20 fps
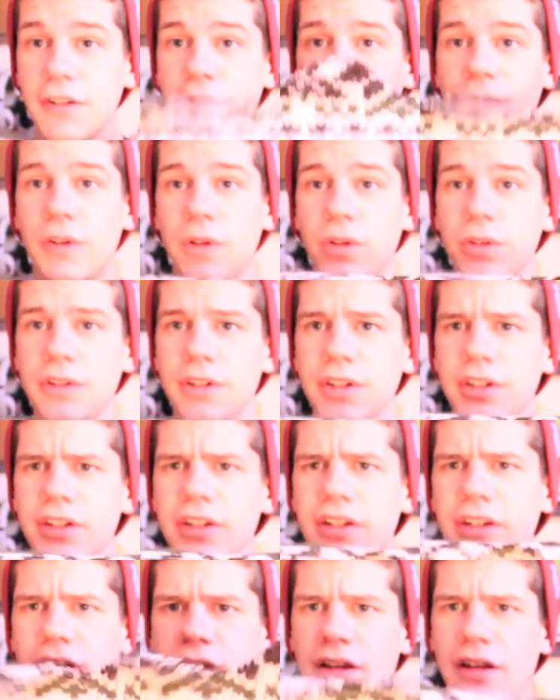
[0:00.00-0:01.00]
unfold
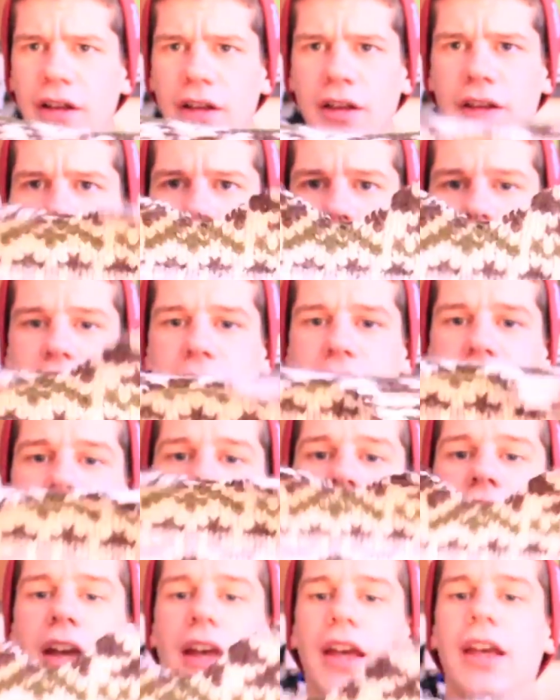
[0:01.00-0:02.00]
what you just
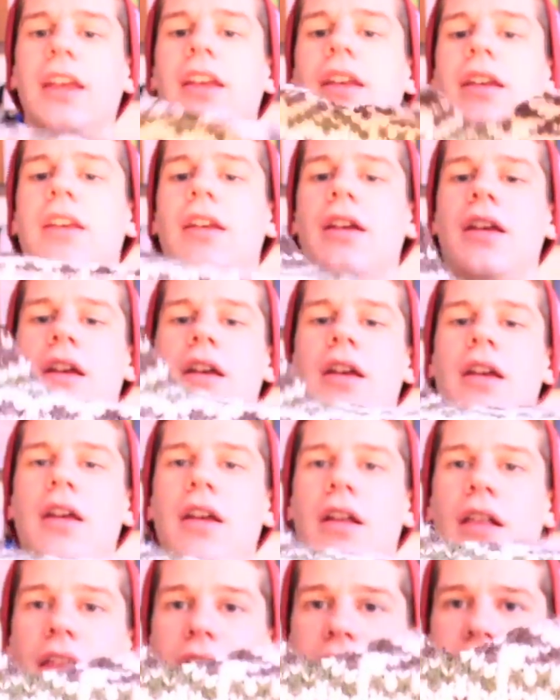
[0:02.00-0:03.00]
cut.
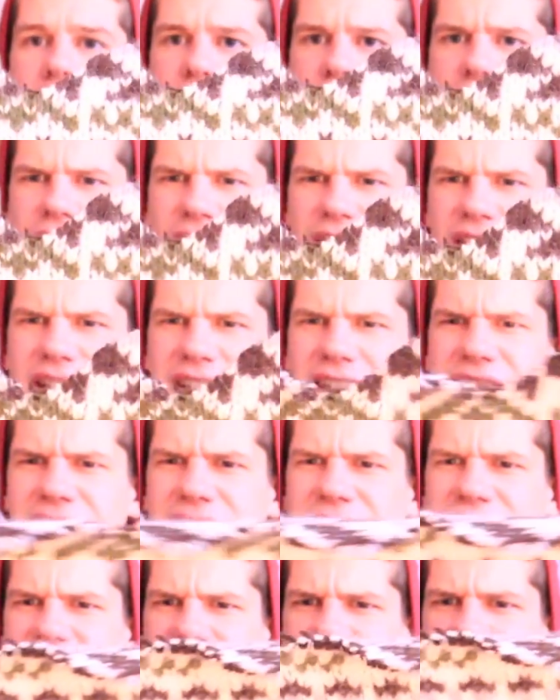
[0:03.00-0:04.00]
So it looks like
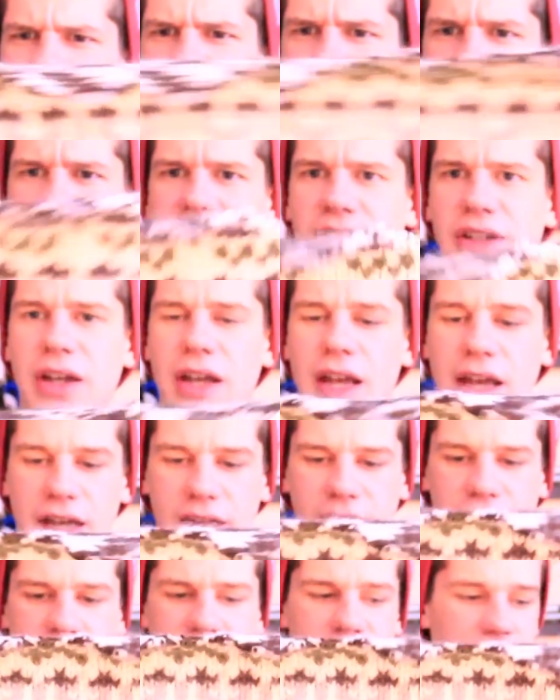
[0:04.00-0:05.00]
this. Oh
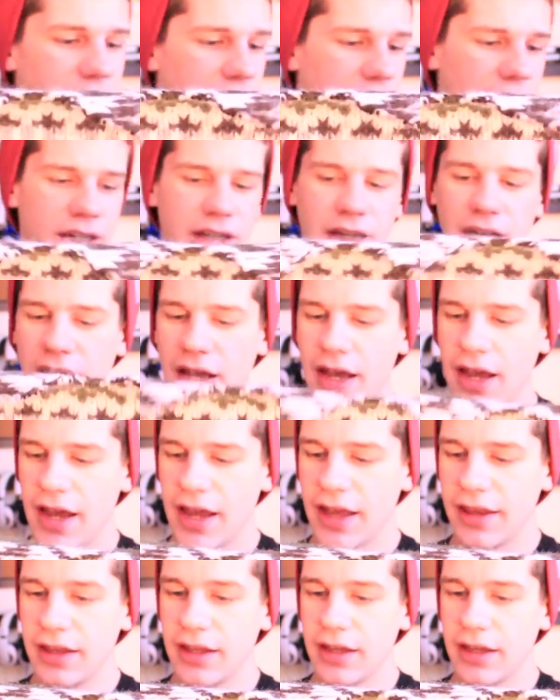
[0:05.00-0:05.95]
yeah, looks great. And